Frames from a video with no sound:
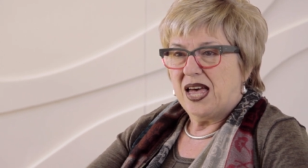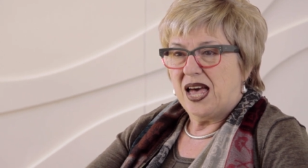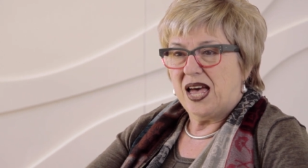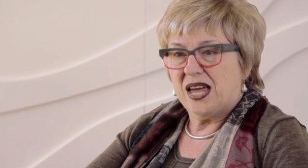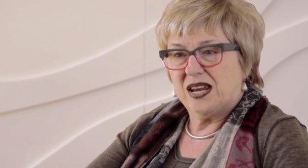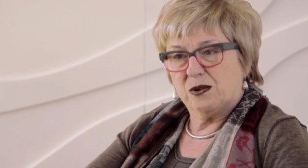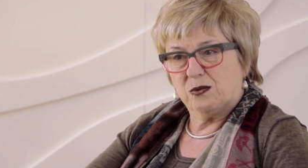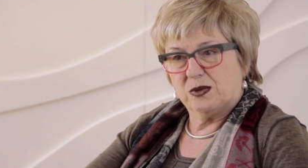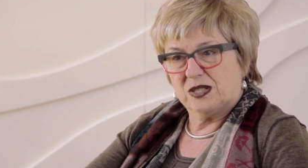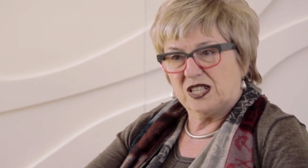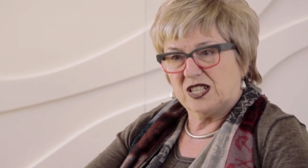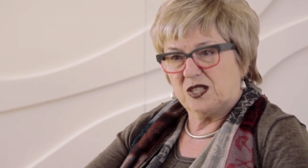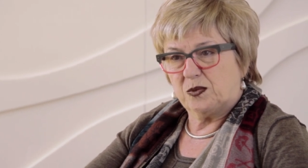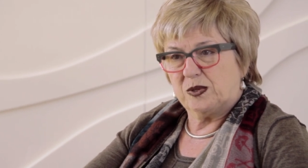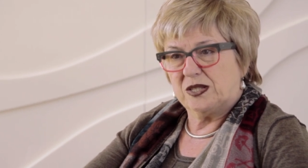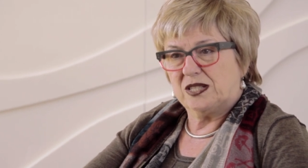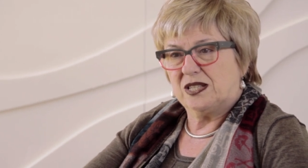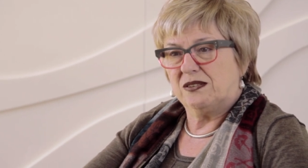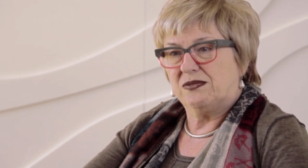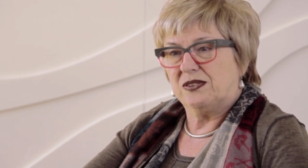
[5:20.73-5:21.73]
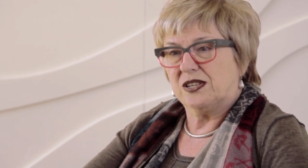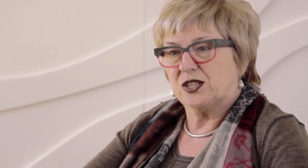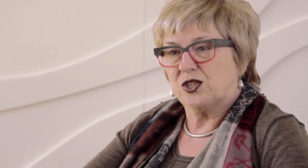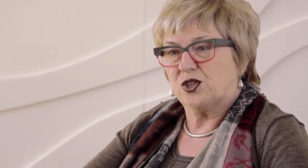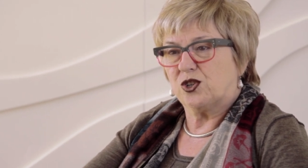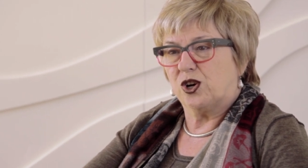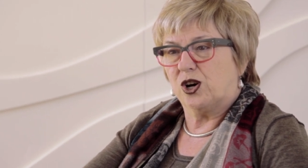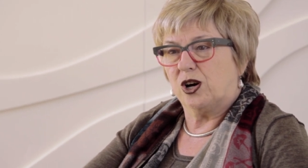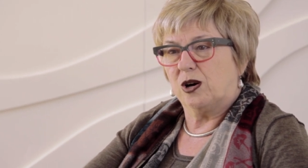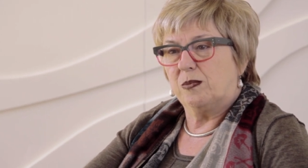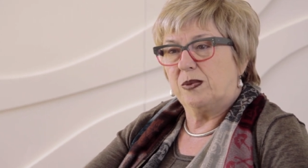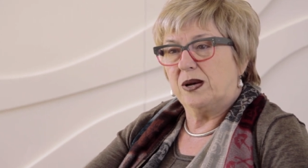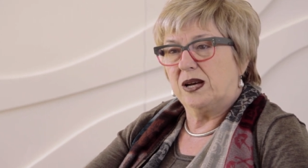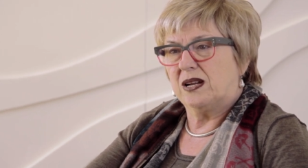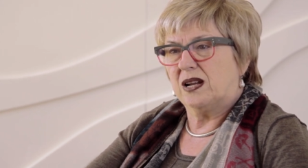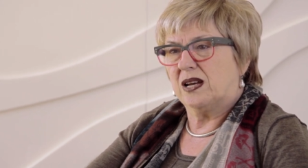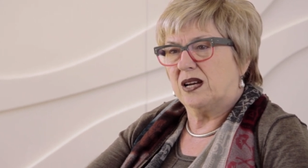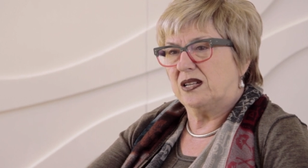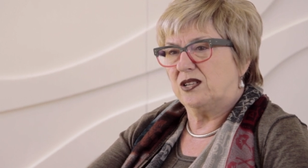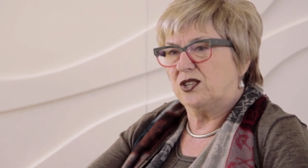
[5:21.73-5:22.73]
And it was a specific job,
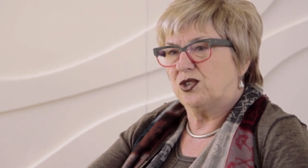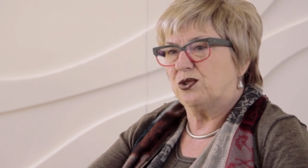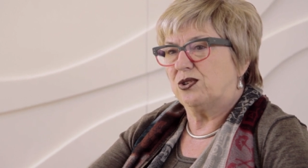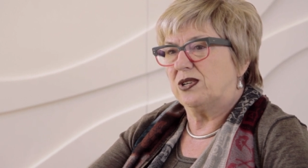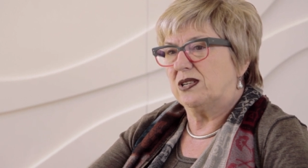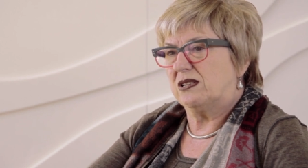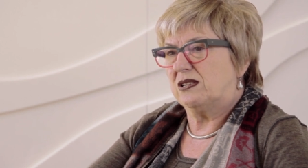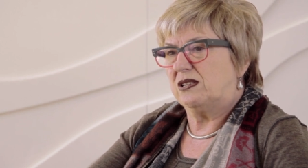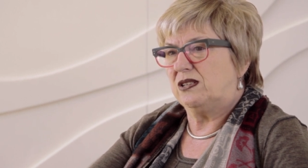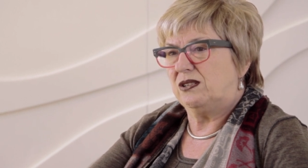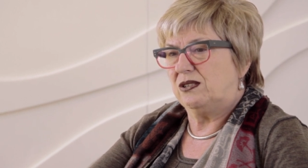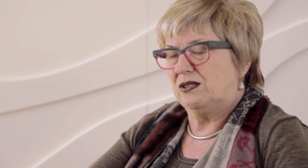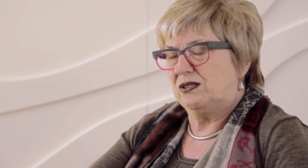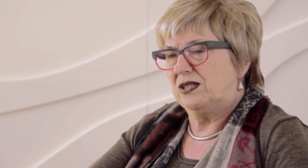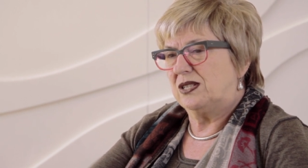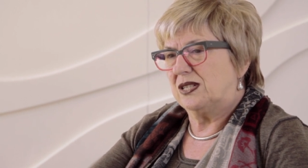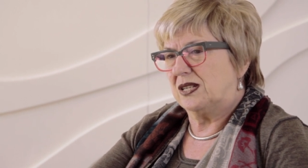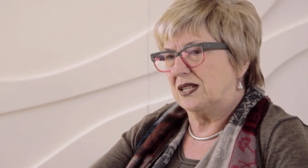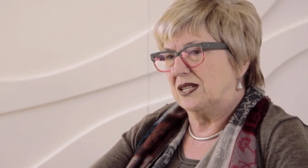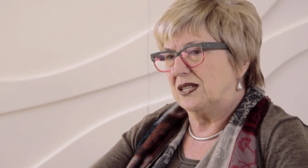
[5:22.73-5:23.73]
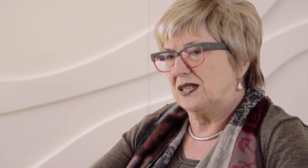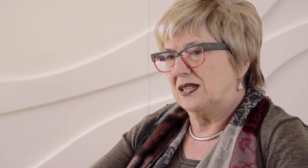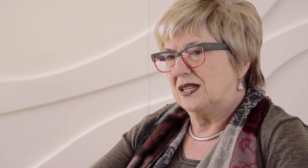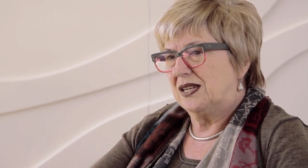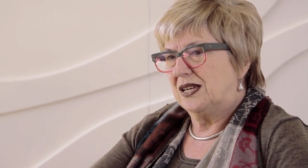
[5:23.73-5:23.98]
and I enjoyed it hugely.